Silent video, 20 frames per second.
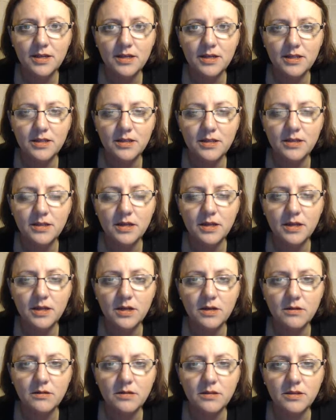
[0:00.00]
and then
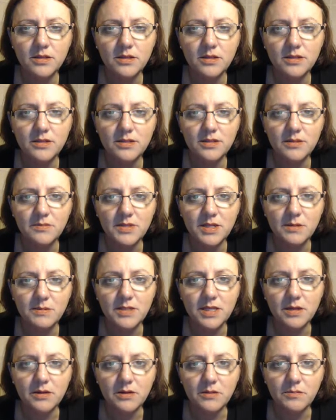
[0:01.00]

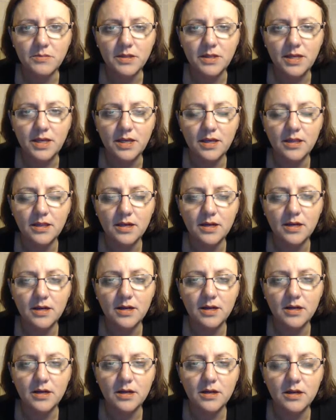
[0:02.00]
sometimes they'll blink
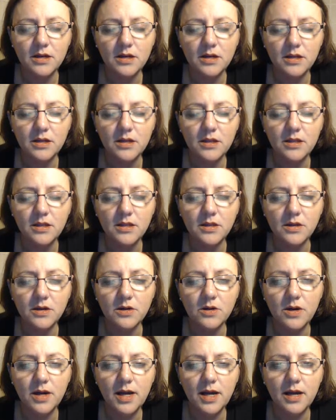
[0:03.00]
there, and they'll
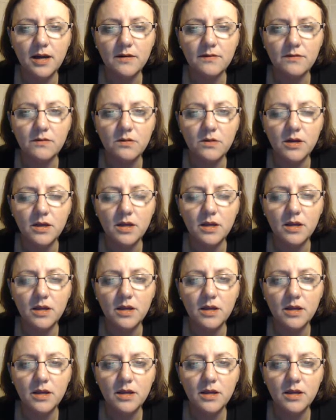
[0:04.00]
go halfway,